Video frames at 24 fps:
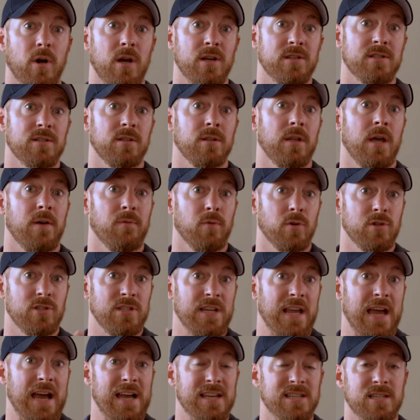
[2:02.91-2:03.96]
us to leverage
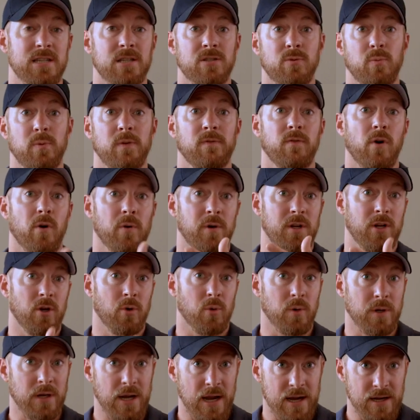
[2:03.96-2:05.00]
the assets we've already
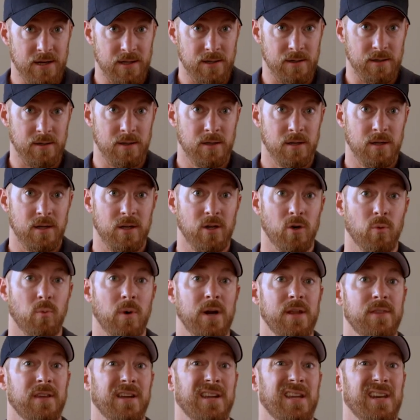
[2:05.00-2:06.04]
created in a
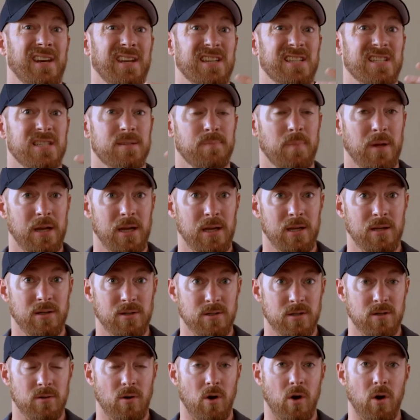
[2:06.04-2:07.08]
way that can
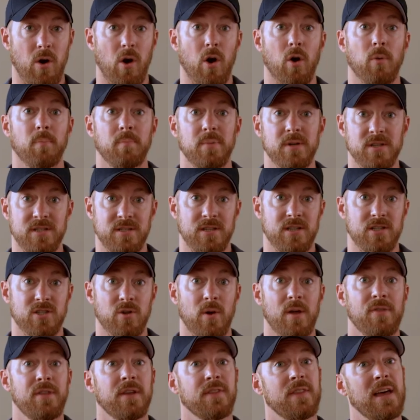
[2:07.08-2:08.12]
expand our business. So
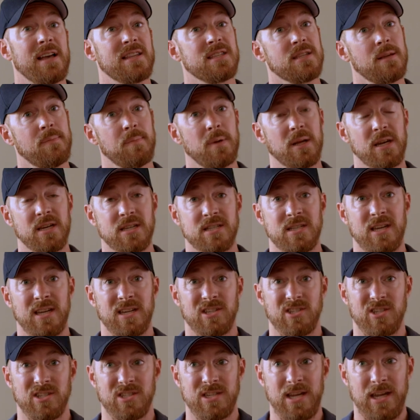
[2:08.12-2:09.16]
I think that's the biggest thing, is
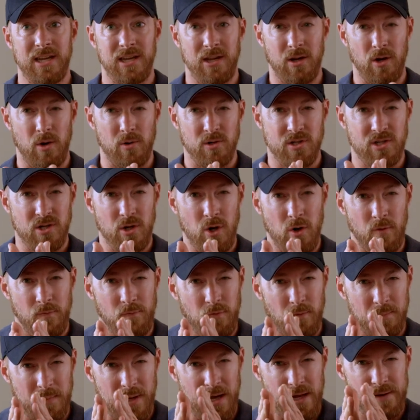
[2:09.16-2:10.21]
just taking our scope
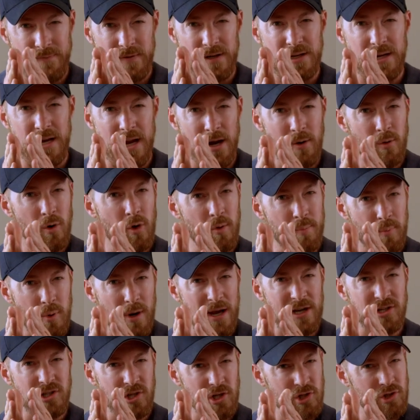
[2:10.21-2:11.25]
from kind of a narrow
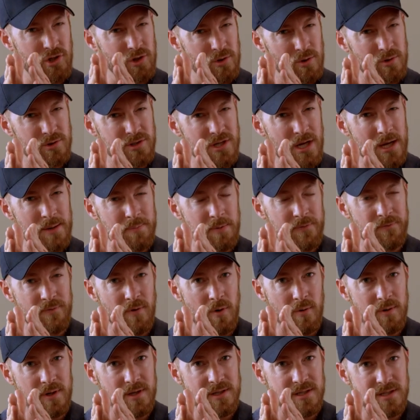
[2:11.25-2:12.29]
practitioner type of
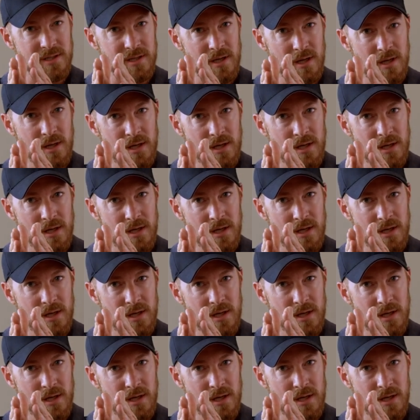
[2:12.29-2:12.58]
focus